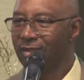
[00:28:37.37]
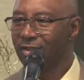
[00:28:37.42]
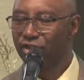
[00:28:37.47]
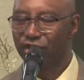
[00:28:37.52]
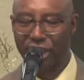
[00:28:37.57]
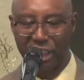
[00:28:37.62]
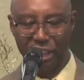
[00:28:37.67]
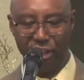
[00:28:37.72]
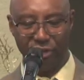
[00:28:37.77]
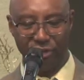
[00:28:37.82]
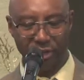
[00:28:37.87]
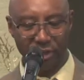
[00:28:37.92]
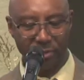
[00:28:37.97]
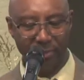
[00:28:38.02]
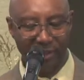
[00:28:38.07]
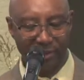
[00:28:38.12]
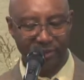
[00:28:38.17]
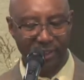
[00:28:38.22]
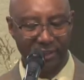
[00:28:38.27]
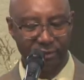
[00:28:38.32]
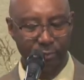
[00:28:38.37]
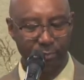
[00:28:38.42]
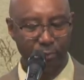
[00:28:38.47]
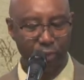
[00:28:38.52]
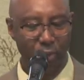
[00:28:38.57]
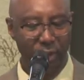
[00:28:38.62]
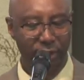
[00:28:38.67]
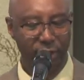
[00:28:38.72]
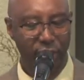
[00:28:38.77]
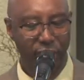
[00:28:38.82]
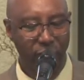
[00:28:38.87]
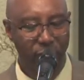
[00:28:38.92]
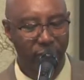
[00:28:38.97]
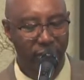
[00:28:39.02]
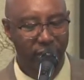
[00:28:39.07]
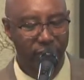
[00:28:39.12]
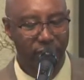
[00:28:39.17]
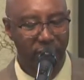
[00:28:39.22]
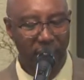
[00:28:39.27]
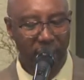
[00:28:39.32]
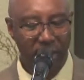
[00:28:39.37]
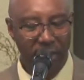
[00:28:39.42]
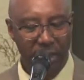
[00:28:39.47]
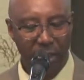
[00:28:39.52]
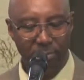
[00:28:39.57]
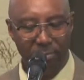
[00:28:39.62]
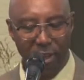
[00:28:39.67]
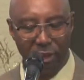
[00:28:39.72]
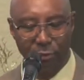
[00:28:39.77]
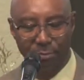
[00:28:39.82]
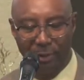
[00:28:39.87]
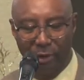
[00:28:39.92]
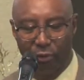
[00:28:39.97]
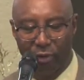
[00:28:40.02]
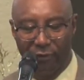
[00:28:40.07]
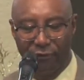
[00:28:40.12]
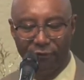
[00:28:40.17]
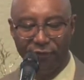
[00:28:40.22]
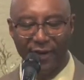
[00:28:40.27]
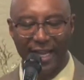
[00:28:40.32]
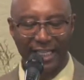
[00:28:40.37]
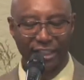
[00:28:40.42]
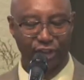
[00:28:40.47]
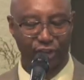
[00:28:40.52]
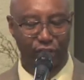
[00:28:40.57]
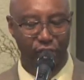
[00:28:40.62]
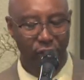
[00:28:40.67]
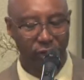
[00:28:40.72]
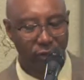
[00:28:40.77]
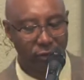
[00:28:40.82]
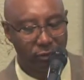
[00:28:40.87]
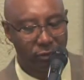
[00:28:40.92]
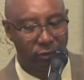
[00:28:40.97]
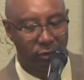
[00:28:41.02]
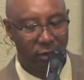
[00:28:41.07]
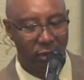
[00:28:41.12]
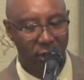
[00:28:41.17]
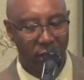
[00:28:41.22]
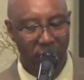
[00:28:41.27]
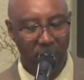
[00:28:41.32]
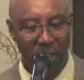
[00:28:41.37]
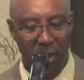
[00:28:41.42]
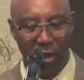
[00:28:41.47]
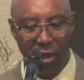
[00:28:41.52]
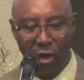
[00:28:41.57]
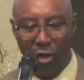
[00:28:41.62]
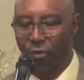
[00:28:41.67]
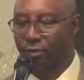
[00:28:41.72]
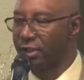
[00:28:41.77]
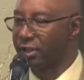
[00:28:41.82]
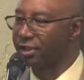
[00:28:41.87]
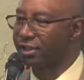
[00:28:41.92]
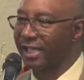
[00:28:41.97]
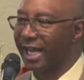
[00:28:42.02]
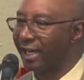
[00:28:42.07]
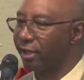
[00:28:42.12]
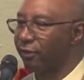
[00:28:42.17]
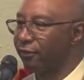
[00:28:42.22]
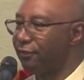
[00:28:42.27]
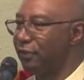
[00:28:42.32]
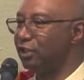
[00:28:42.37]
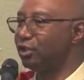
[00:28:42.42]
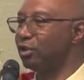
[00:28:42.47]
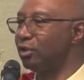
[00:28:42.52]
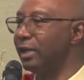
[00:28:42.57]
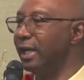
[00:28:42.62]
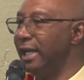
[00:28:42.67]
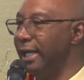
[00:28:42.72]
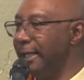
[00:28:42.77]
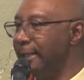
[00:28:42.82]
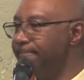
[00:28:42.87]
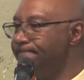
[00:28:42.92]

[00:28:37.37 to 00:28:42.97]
Jesus. My second point to you is there must be reflection on the sacrificial lamb.